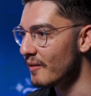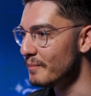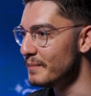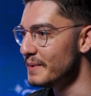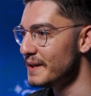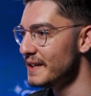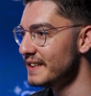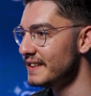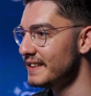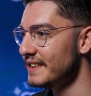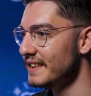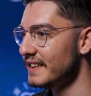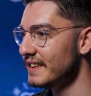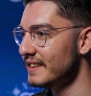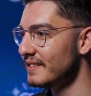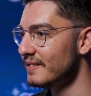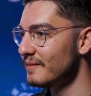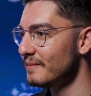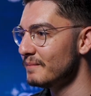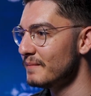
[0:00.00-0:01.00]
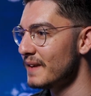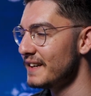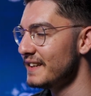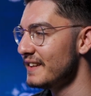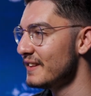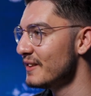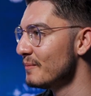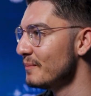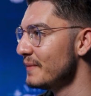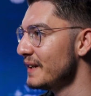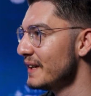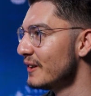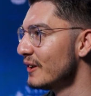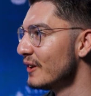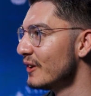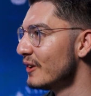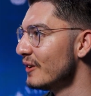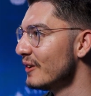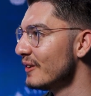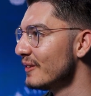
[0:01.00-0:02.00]
Beat It, Man in the
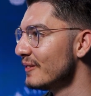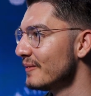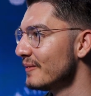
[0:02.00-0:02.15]
Mirror,